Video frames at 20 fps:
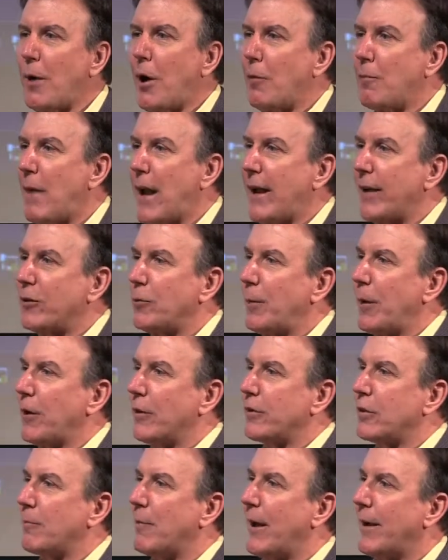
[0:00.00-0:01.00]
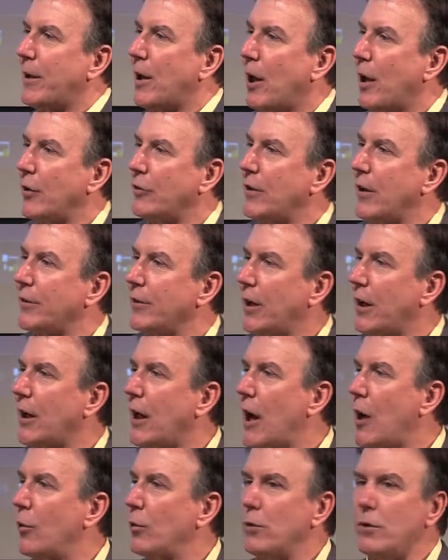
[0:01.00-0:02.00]
about my experience and my knowledge as an
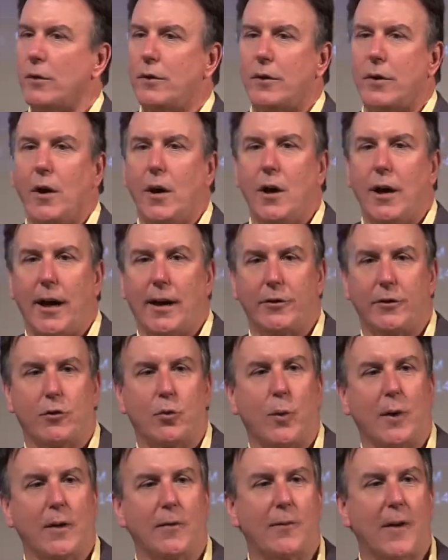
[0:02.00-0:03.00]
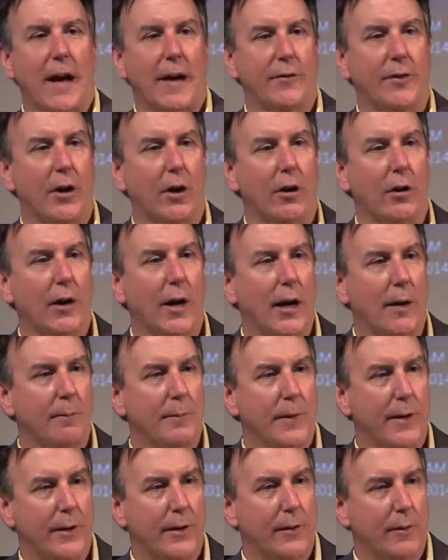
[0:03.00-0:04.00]
accountant, as a 25-year
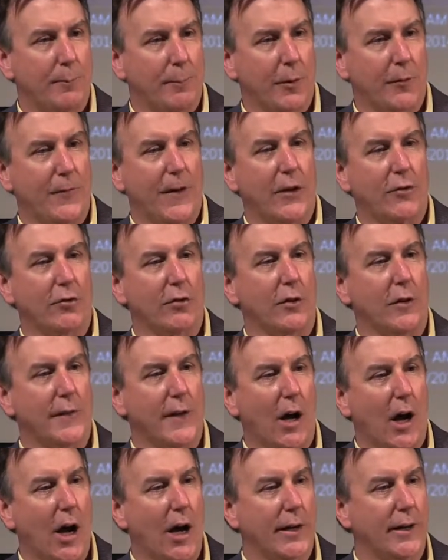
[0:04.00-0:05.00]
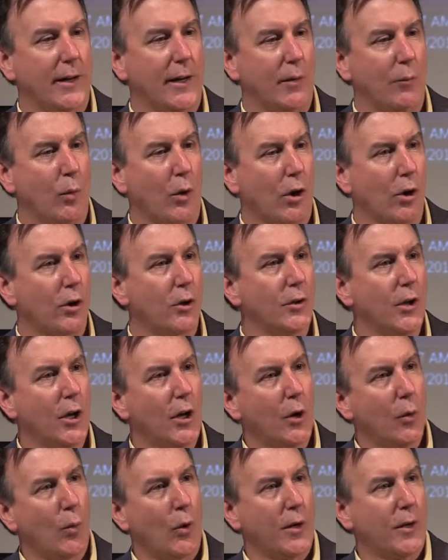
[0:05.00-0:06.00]
um, professional in the auditing
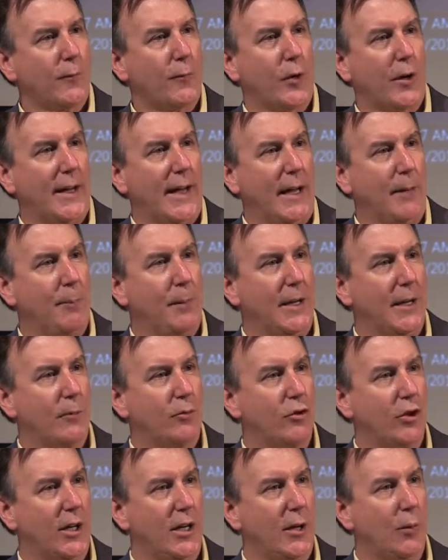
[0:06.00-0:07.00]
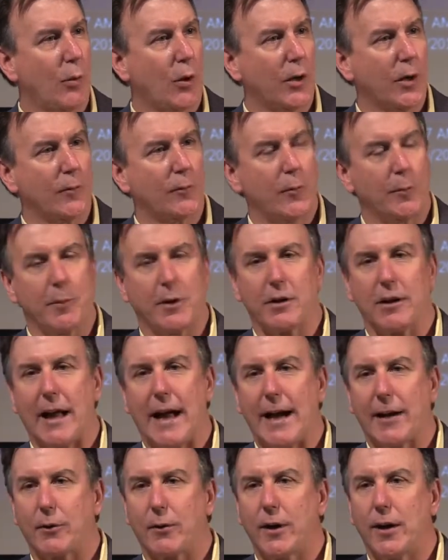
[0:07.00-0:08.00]
world, working for KPMG, working for
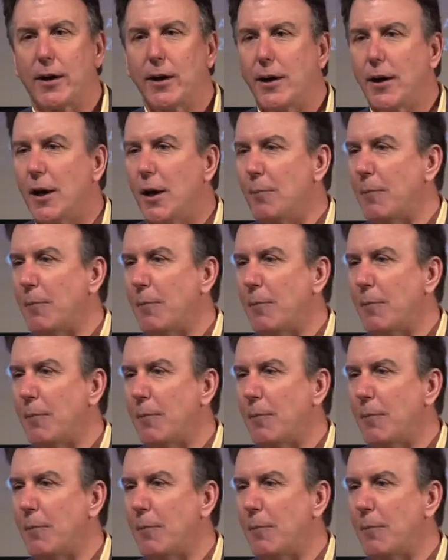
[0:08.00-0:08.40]
McGladrey.